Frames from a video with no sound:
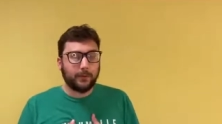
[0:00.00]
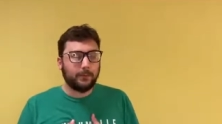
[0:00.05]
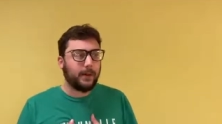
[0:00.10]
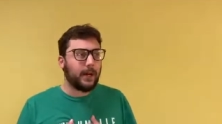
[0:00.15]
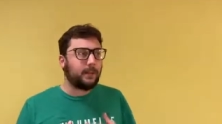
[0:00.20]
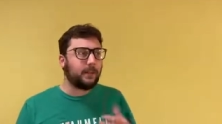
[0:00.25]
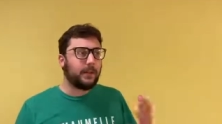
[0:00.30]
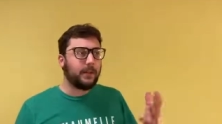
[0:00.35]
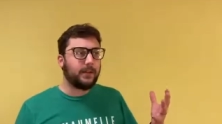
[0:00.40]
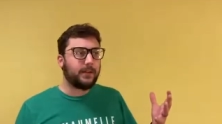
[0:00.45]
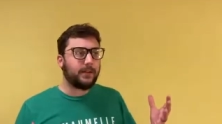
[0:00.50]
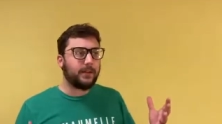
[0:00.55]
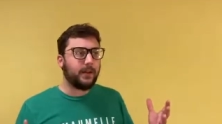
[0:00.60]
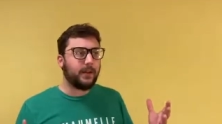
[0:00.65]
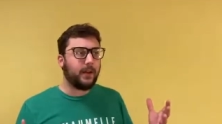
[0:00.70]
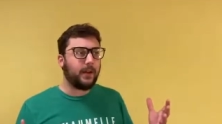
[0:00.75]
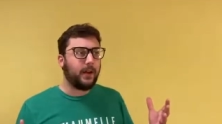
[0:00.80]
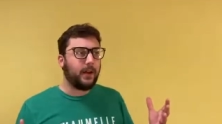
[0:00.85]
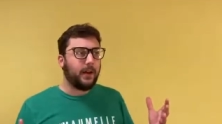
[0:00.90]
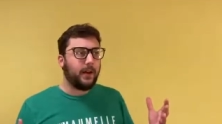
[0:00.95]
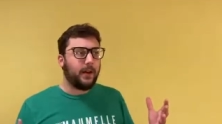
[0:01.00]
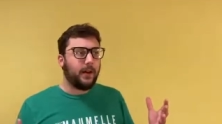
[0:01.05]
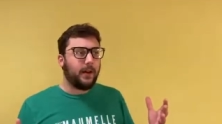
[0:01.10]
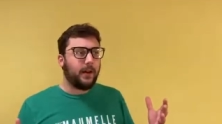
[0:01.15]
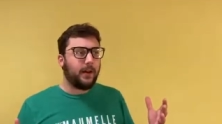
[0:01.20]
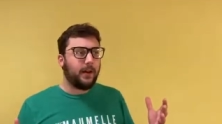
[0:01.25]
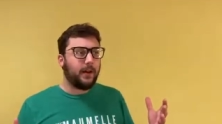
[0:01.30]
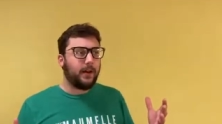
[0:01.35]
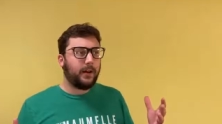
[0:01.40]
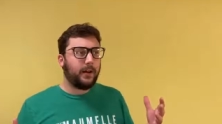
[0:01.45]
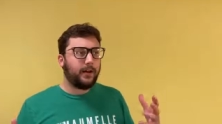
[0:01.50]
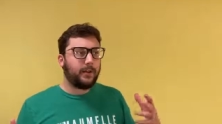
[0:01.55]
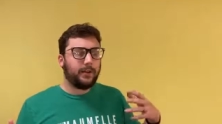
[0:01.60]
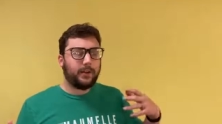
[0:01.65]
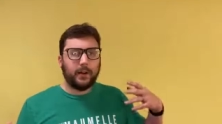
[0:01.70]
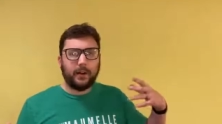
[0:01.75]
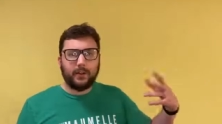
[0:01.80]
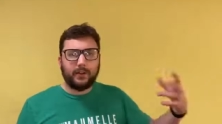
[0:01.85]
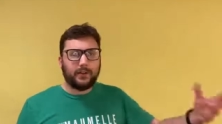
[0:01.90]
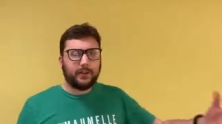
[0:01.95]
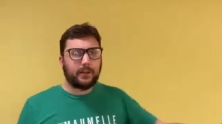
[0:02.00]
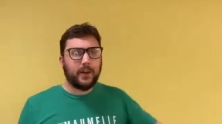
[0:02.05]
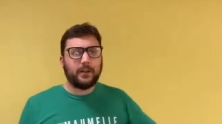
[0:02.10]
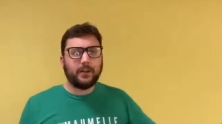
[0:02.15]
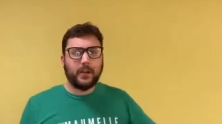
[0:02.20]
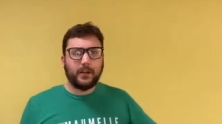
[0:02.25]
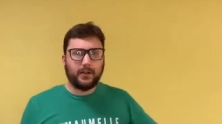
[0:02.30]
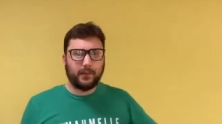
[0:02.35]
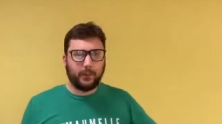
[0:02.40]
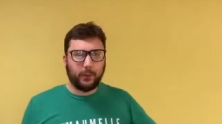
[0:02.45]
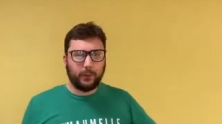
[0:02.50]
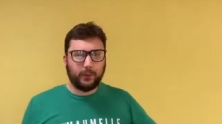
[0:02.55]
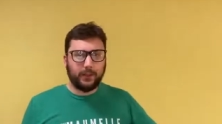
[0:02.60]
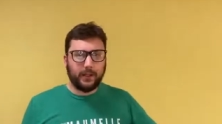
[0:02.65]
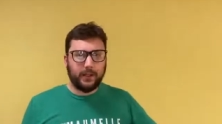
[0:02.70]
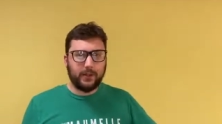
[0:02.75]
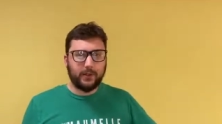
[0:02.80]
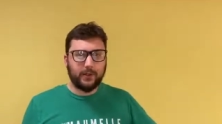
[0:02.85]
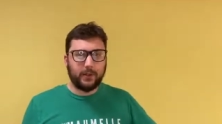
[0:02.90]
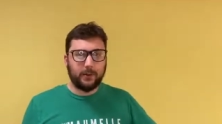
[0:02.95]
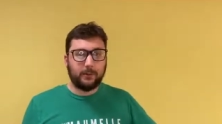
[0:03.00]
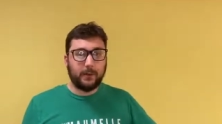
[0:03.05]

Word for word: Maybe it's a, a, a Sunday school teacher.